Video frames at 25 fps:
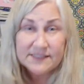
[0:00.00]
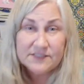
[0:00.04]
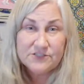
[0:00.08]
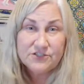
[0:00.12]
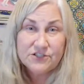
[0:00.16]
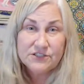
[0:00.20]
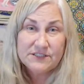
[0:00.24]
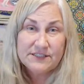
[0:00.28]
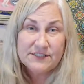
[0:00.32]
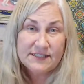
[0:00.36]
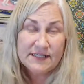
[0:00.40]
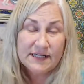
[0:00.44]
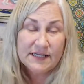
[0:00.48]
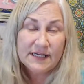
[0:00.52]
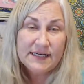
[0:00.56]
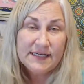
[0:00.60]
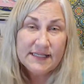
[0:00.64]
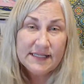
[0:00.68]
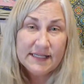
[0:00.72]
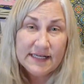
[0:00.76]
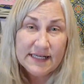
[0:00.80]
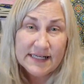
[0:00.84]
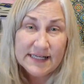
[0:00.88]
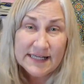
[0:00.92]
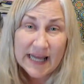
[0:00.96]
interested, I
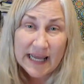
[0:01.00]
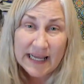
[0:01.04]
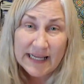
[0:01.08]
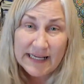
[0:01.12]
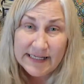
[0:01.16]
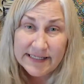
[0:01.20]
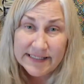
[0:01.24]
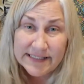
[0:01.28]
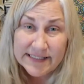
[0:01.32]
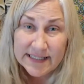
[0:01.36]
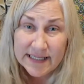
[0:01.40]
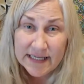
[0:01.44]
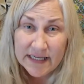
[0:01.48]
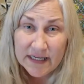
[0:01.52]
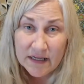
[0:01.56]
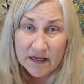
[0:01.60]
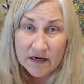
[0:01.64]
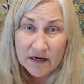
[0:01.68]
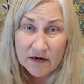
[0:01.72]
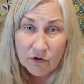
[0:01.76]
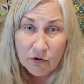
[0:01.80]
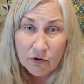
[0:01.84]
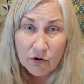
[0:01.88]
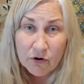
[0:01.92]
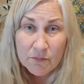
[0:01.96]
need
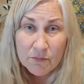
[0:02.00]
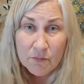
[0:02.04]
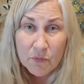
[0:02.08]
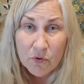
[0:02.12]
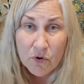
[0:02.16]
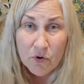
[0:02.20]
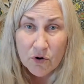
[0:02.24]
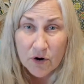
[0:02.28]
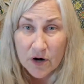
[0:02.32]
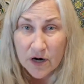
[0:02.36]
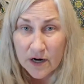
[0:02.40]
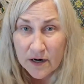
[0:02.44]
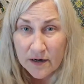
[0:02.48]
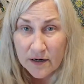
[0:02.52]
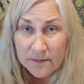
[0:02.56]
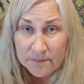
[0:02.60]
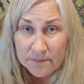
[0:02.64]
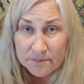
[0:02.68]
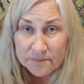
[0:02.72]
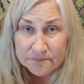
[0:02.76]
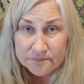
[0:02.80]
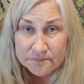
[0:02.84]
19 or more.